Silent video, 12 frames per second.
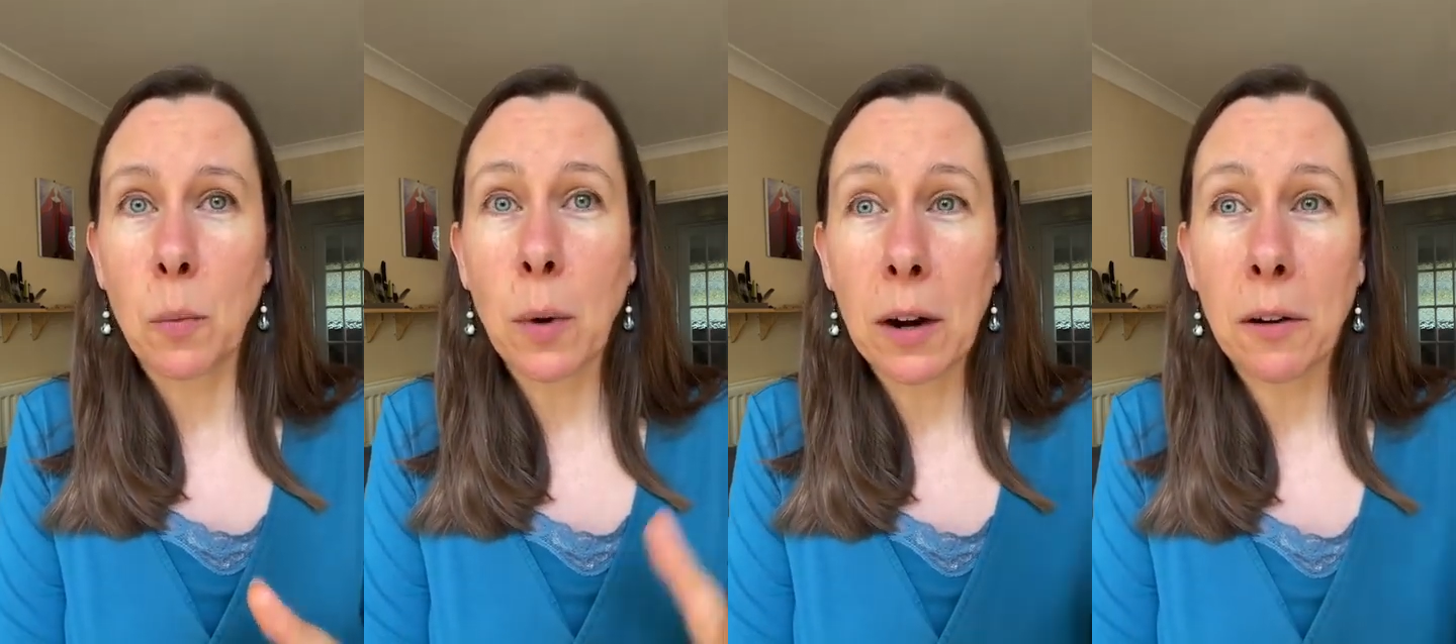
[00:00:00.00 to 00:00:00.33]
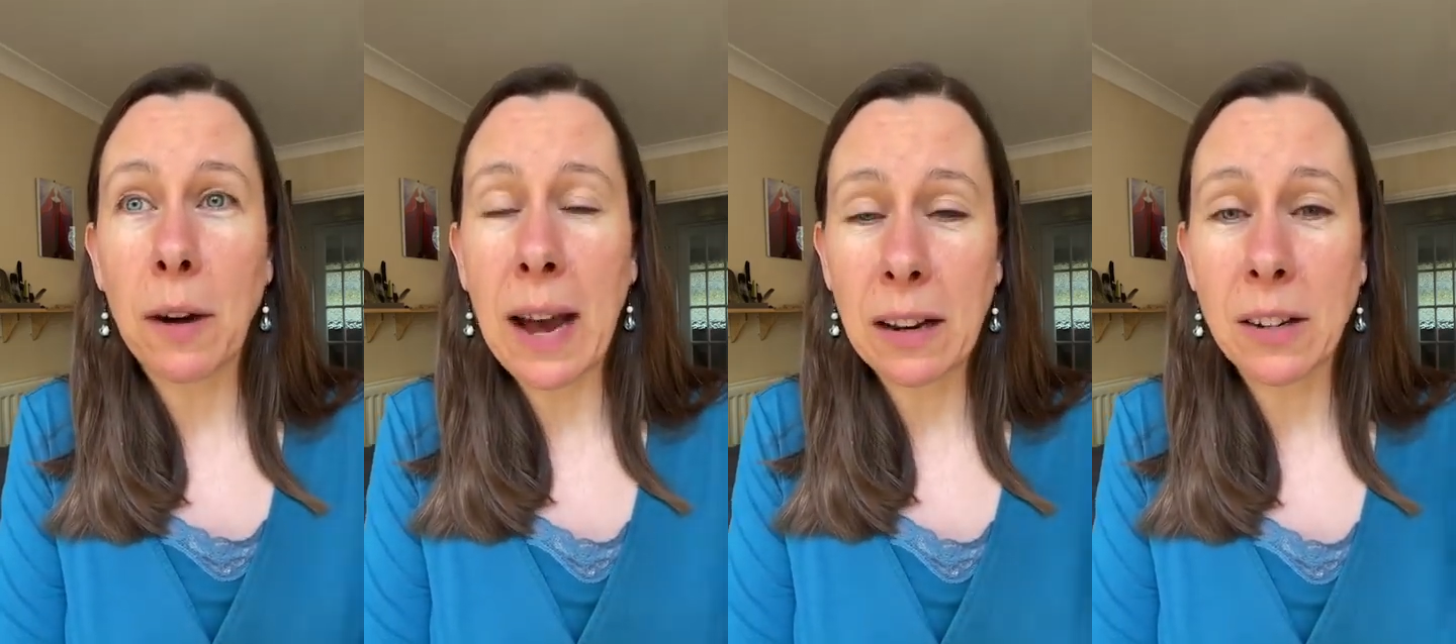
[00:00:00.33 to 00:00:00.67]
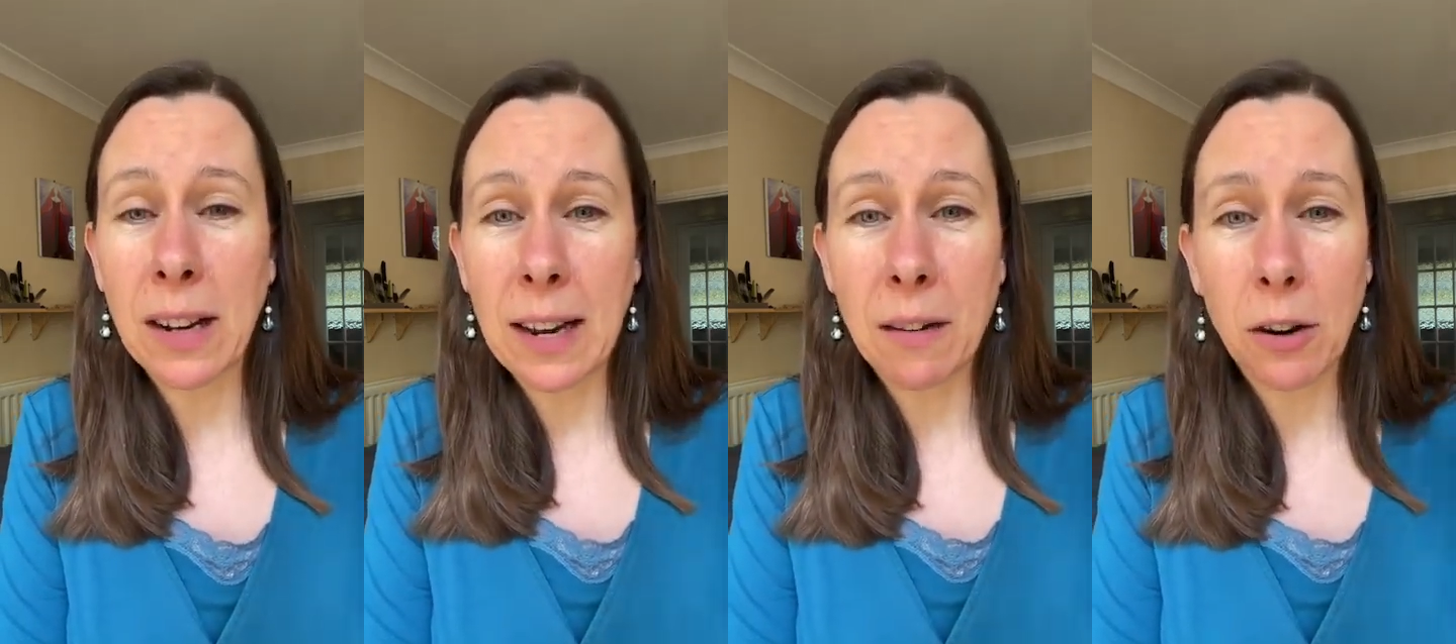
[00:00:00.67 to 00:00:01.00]
well,
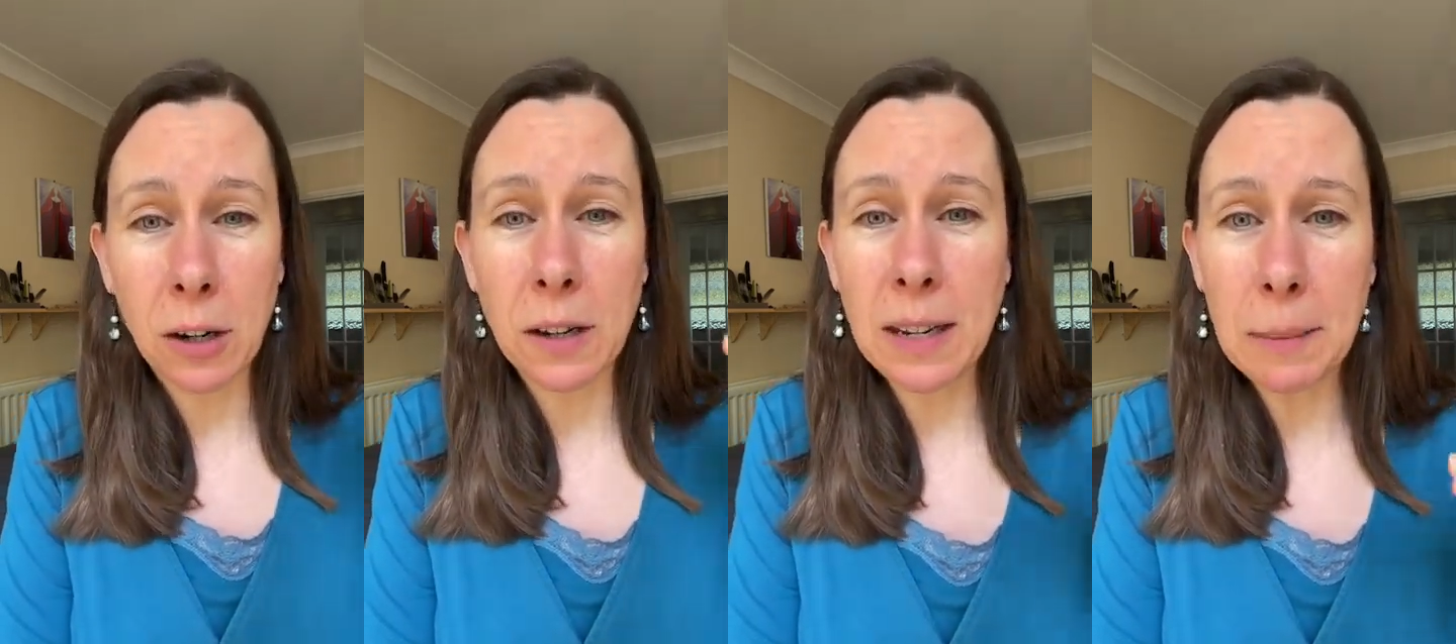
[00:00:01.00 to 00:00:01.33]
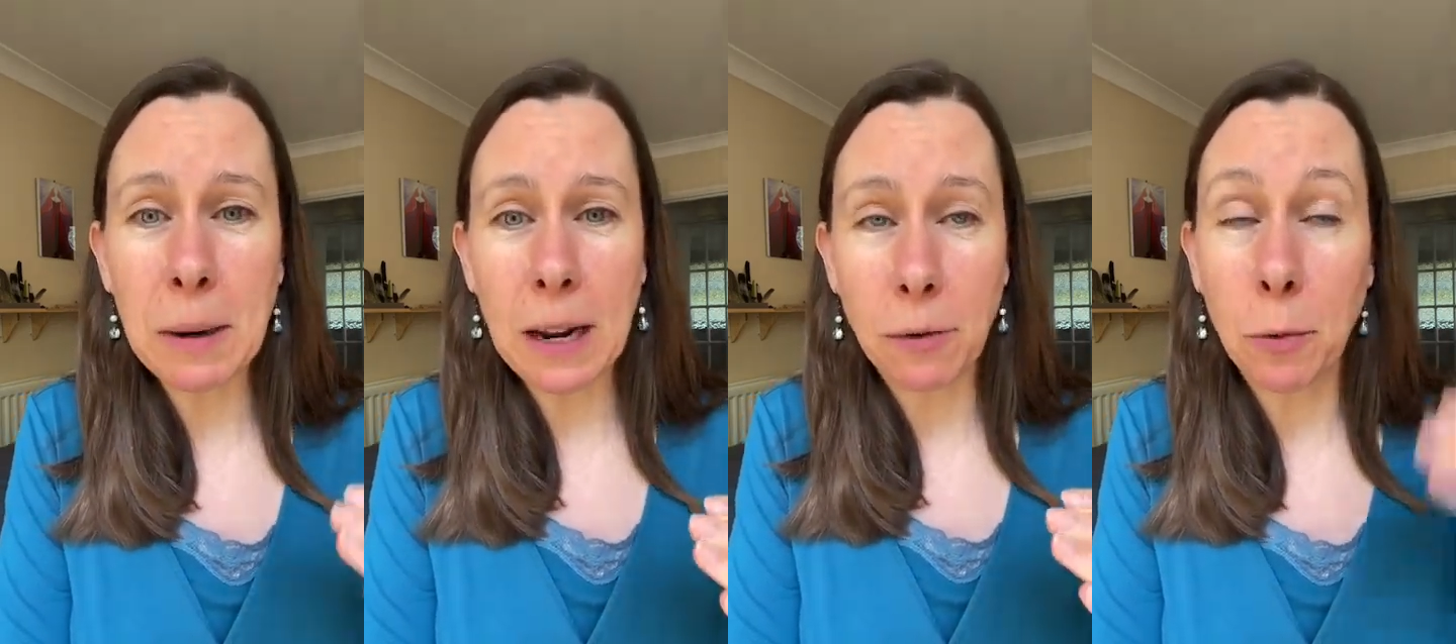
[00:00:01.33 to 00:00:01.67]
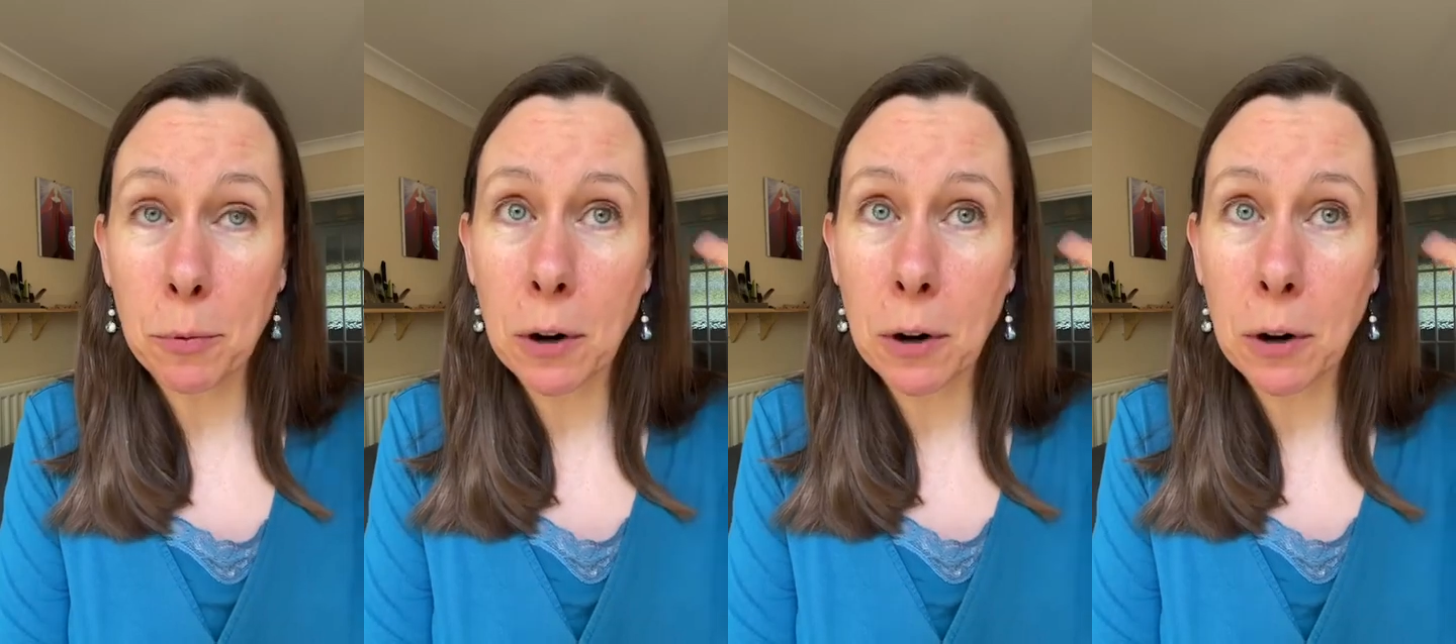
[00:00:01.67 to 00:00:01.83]
actually, on a deeper level,